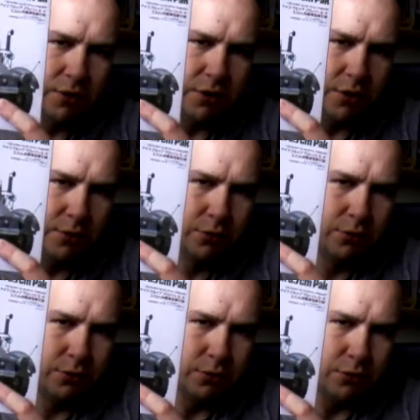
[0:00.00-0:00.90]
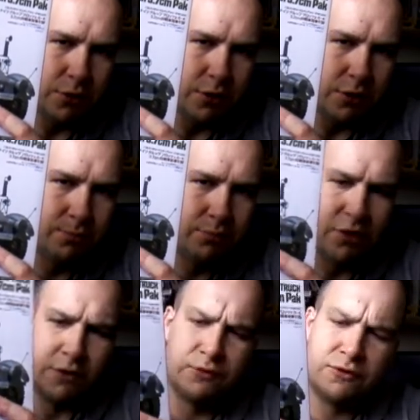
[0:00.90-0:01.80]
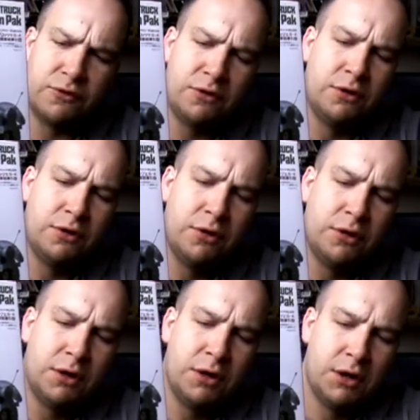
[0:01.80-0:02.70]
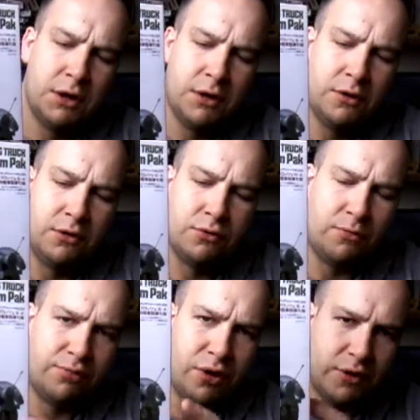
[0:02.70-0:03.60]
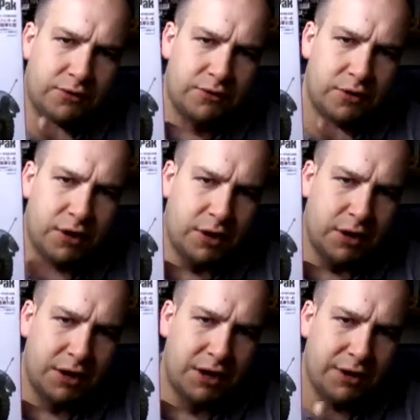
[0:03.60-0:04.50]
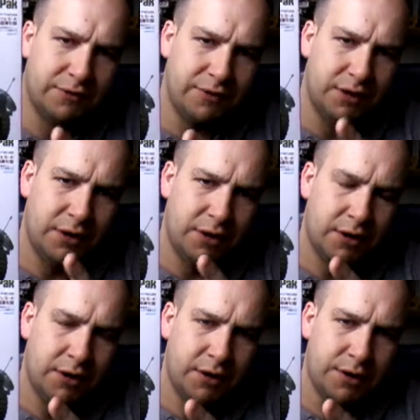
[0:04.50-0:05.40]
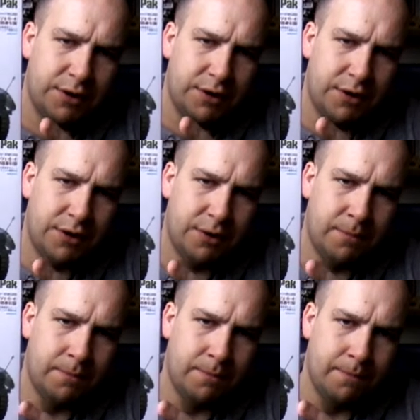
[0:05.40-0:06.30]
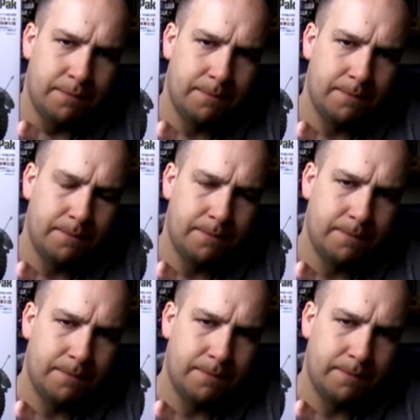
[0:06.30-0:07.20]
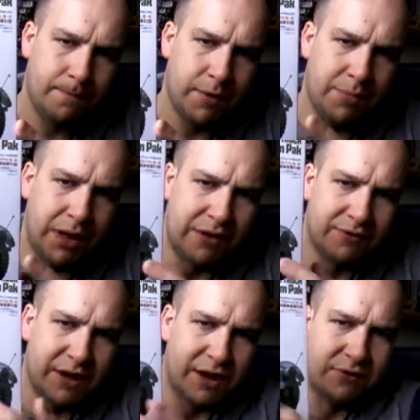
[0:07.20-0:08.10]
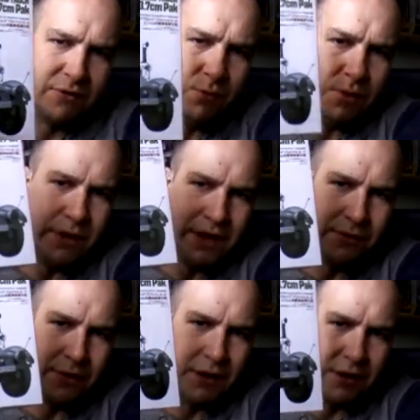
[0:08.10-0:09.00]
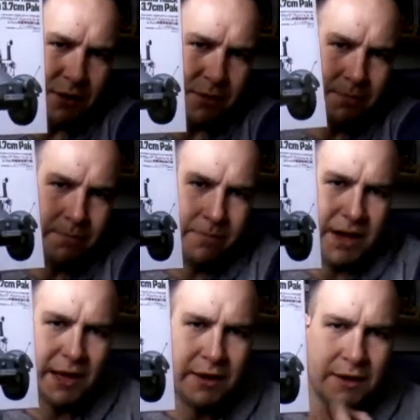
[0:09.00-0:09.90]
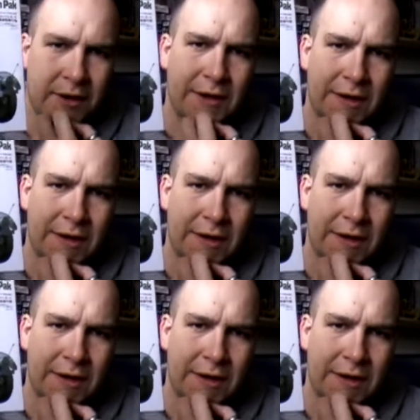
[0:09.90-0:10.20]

other Prots, the Krupp Prots kit in my last stash, the one without the pack.